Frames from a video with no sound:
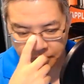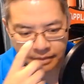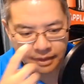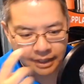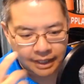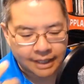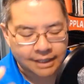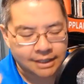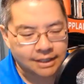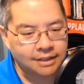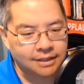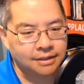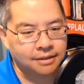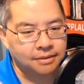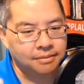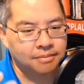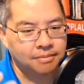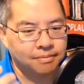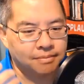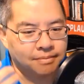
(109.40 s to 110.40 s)
It's
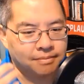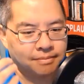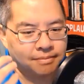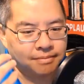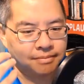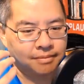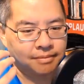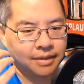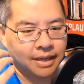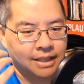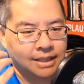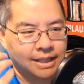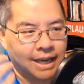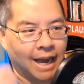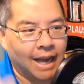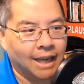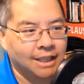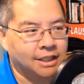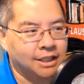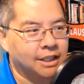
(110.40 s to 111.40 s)

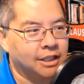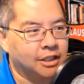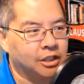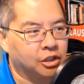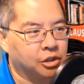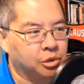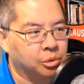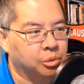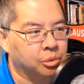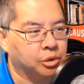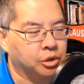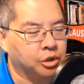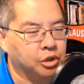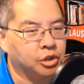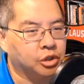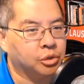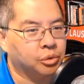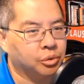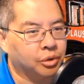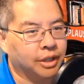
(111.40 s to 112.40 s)
asking the tool to
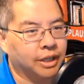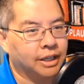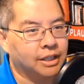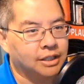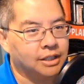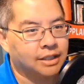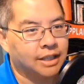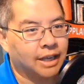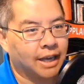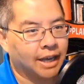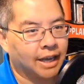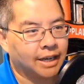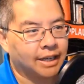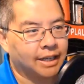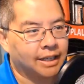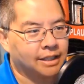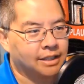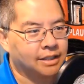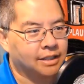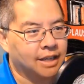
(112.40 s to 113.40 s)
do things that
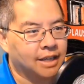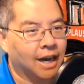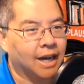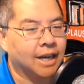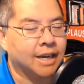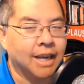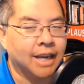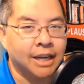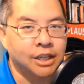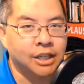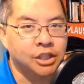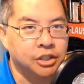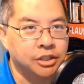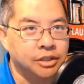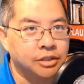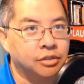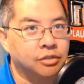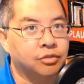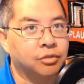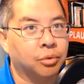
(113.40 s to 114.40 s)
it's not
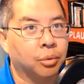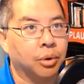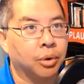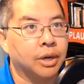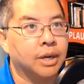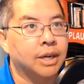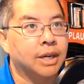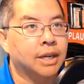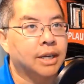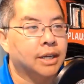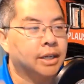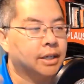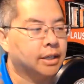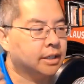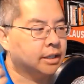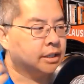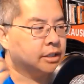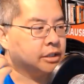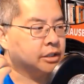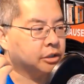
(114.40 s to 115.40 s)
engineered for.
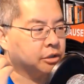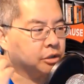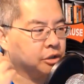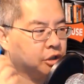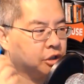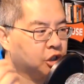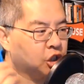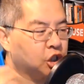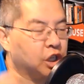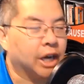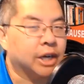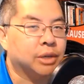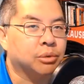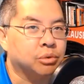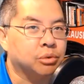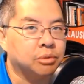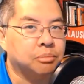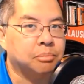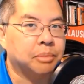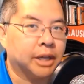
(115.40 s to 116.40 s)
Your
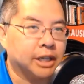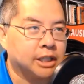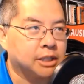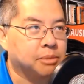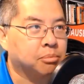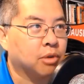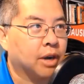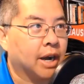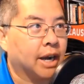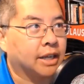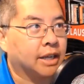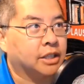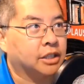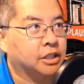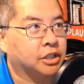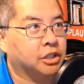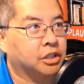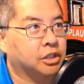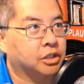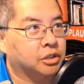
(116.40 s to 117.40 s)
general best
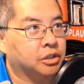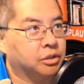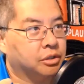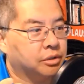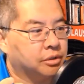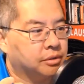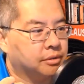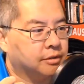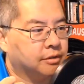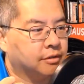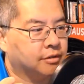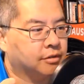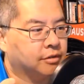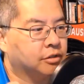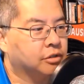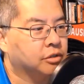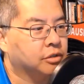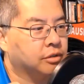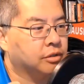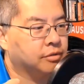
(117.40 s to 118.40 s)
practice,
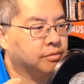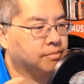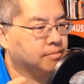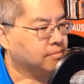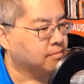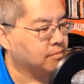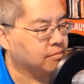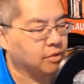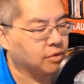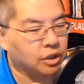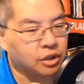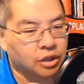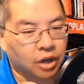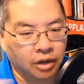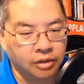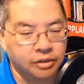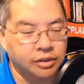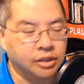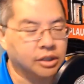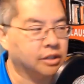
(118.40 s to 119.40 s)

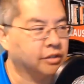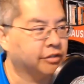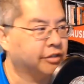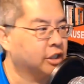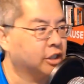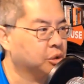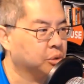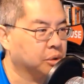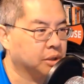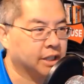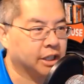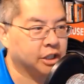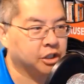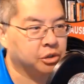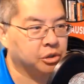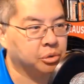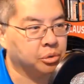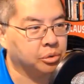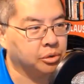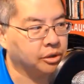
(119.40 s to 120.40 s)
regardless of the visualization
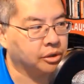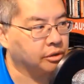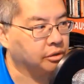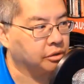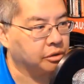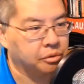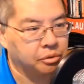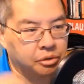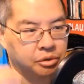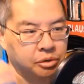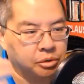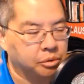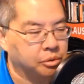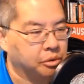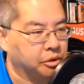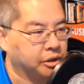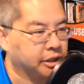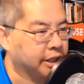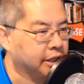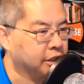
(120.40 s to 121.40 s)
tool you use,
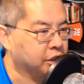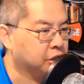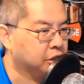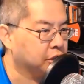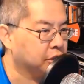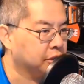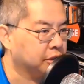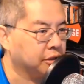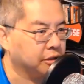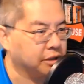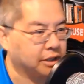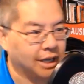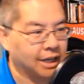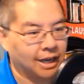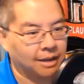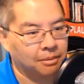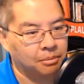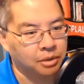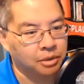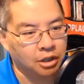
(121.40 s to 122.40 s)
Google Data Studio,
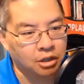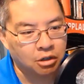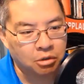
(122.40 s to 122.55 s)
Tableau,